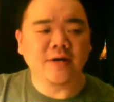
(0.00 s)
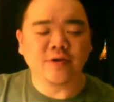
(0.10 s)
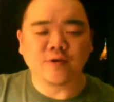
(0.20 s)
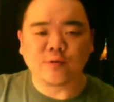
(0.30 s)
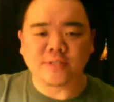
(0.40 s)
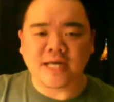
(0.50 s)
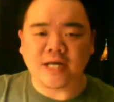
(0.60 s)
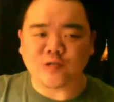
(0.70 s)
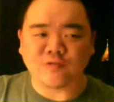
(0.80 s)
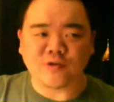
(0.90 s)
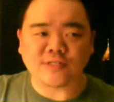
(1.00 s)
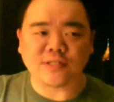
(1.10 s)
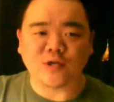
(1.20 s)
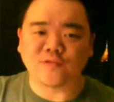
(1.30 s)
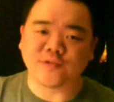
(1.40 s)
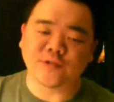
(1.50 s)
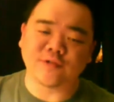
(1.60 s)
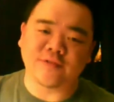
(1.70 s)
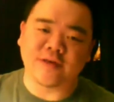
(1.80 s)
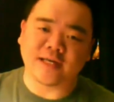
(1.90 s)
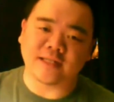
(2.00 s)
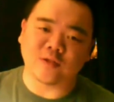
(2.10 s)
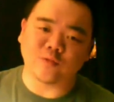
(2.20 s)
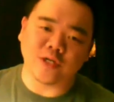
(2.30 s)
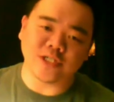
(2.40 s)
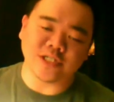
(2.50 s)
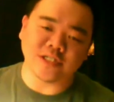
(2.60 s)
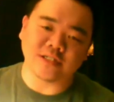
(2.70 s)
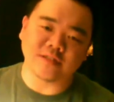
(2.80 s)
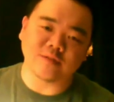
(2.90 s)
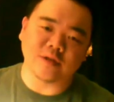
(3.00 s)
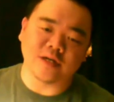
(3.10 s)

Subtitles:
There was controversy over the fact that the Russian,